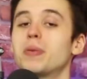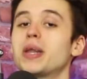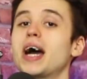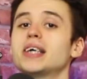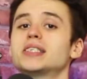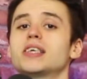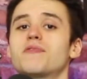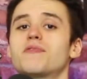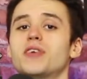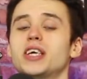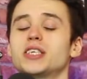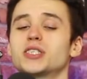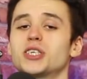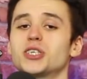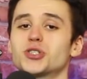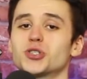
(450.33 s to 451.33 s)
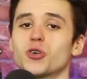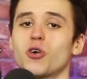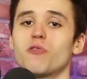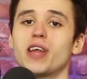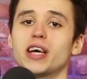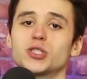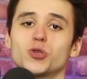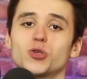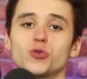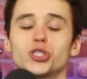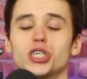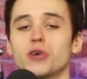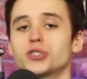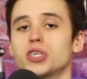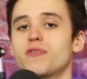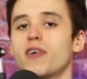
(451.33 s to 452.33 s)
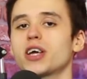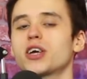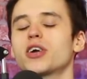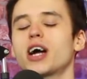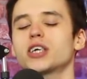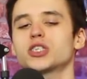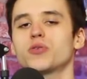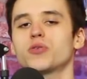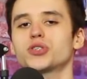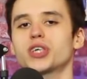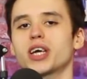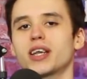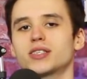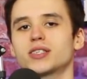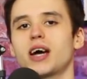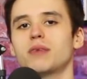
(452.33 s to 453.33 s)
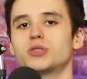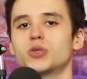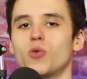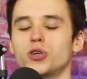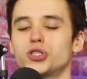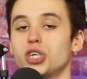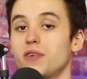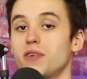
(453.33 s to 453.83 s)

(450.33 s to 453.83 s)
But that is it for this edition of Let's Talk Chelsea. Thank you guys so much for taking the time to watch it.